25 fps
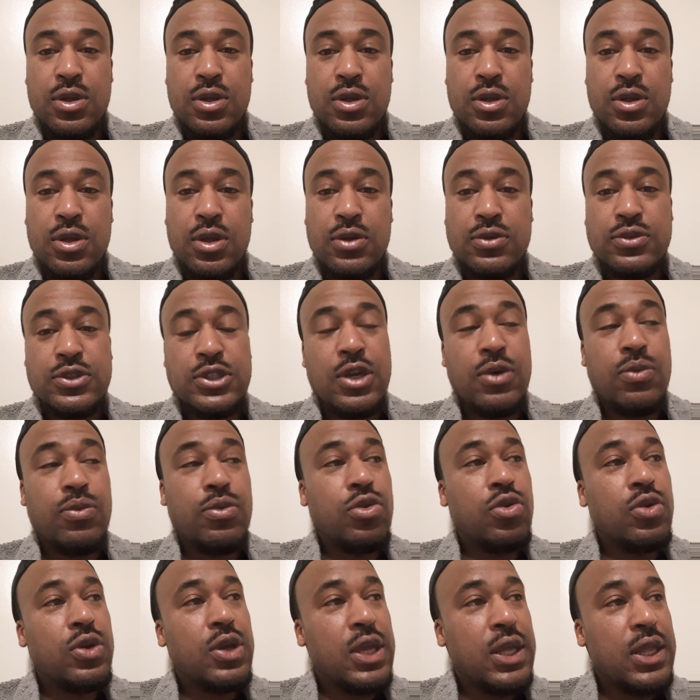You know what I'm saying? When
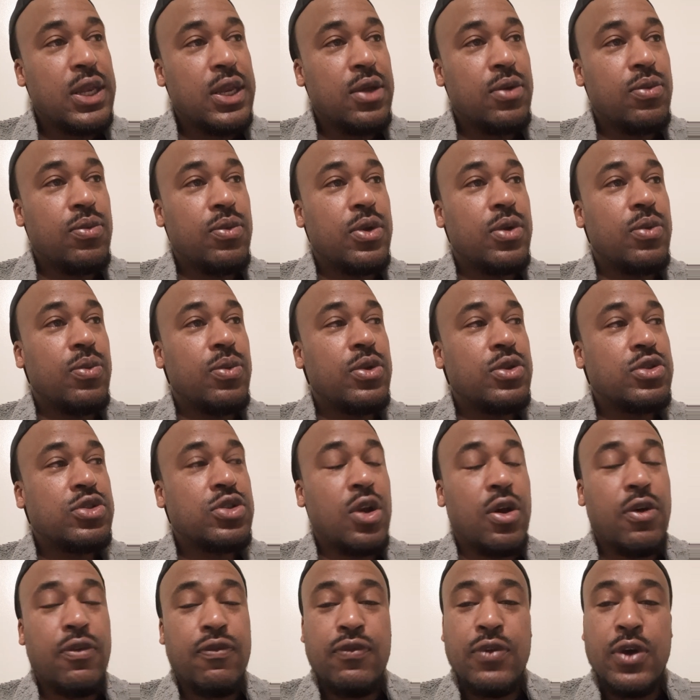you get in, when you
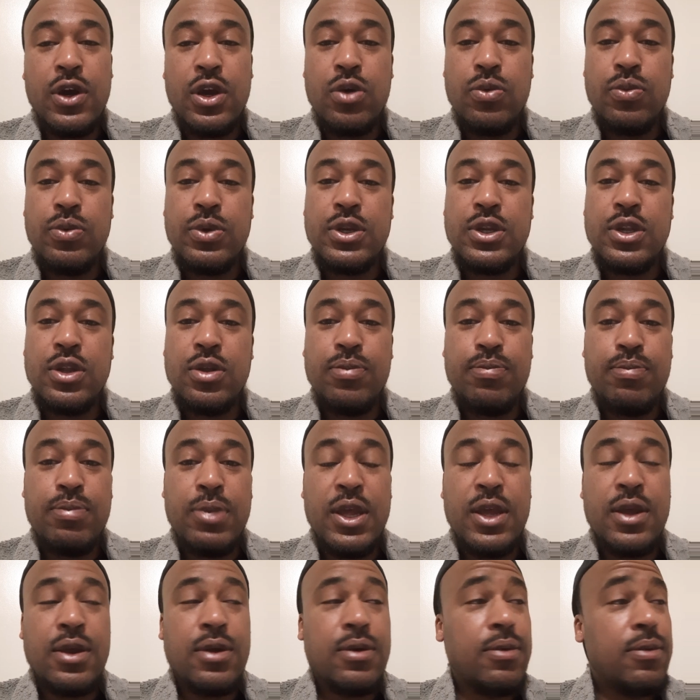start fucking with these
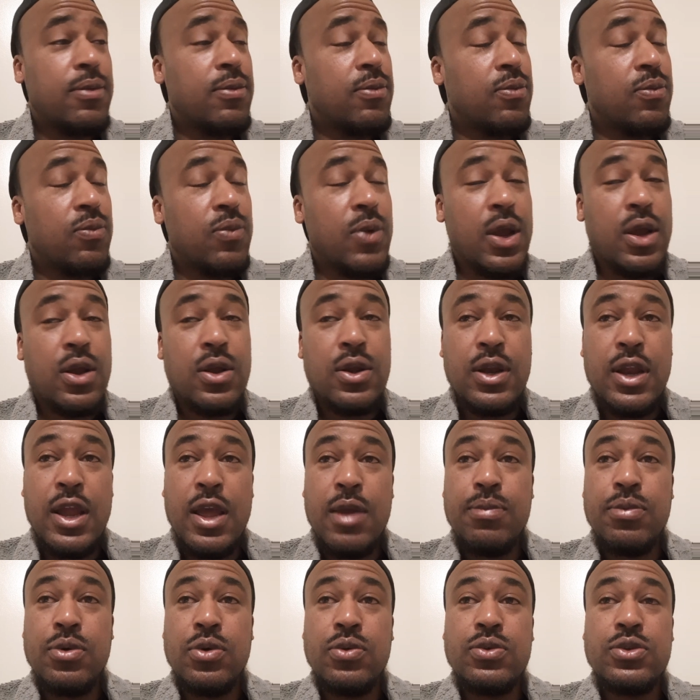big record
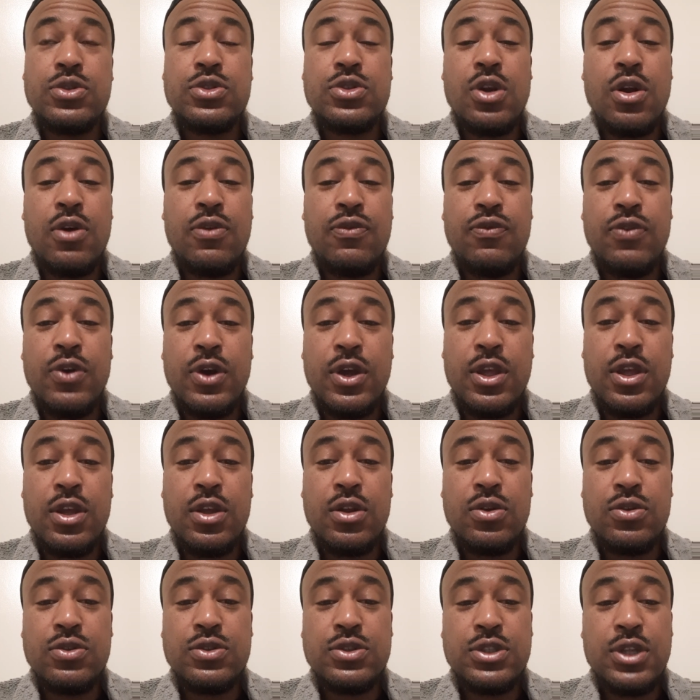labels, you start fucking, you
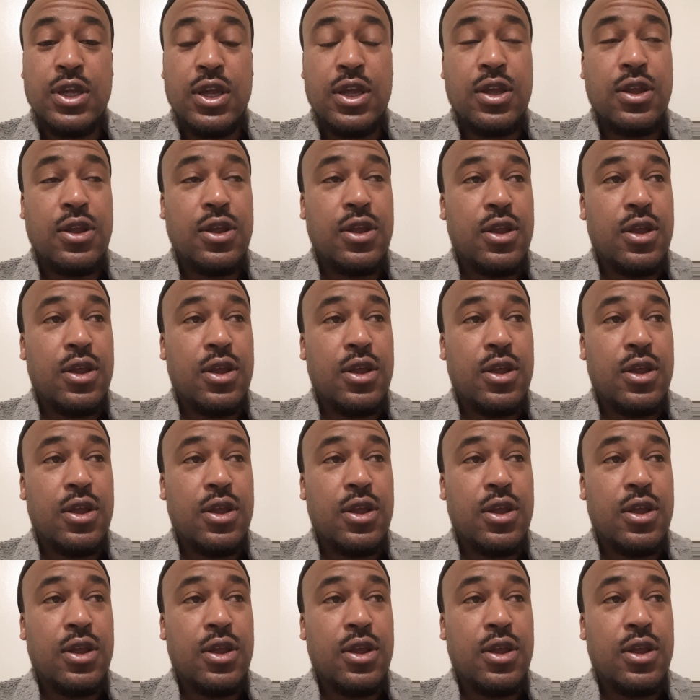know what I'm saying,